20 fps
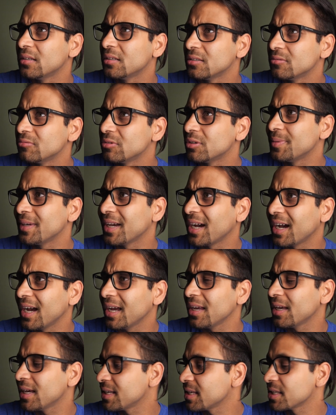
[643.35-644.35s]
Would it be
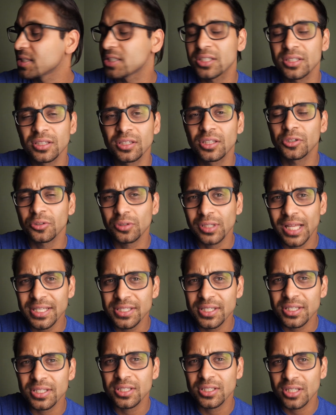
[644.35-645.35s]
high? It is. Your lens
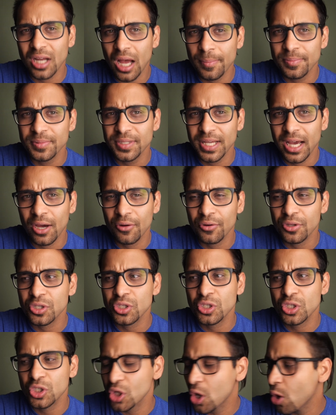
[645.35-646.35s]
is stopped down to
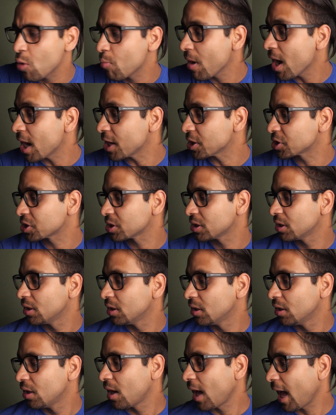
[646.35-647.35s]
so much.
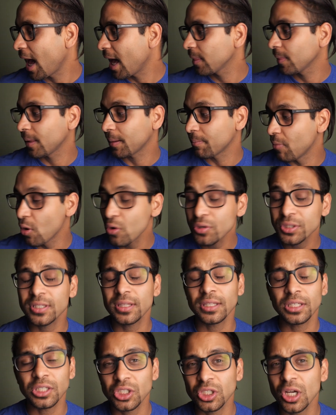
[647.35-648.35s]
Like most of
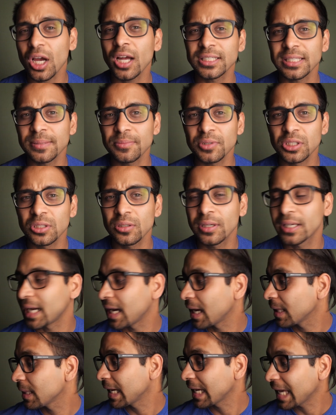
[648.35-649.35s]
these shots, I'm shooting
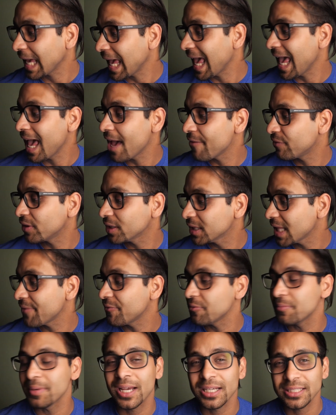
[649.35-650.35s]
at like
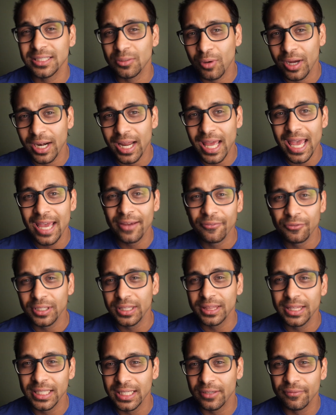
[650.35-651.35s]
f11 because I want
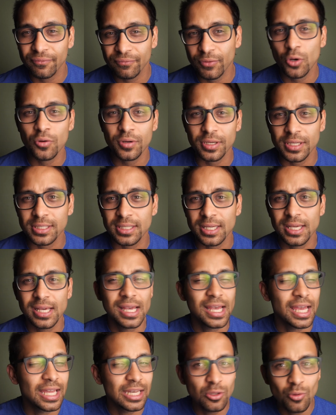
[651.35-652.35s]
everything in focus,
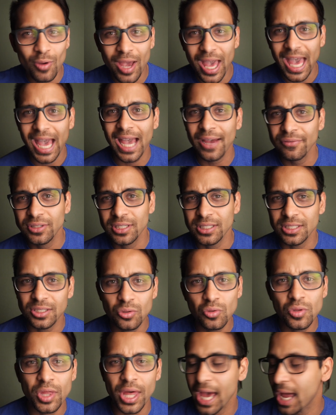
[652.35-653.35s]
and you have to
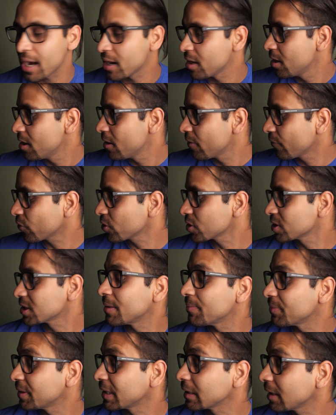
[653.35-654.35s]
do that for
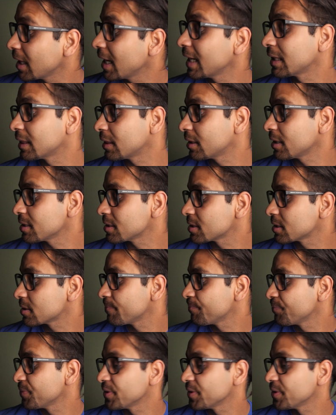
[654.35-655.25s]
something like this.